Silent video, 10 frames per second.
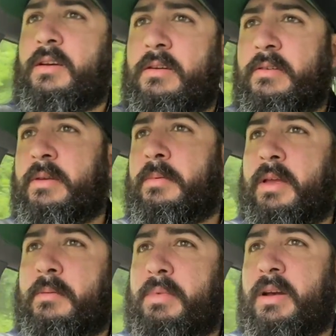or
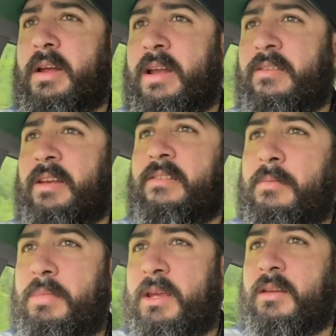something, but I tend to
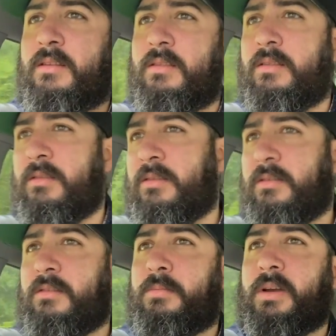be a
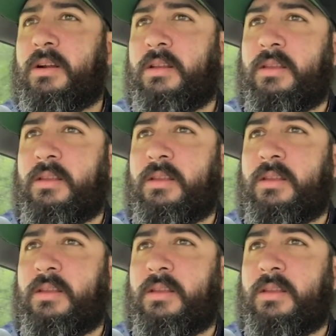little bit on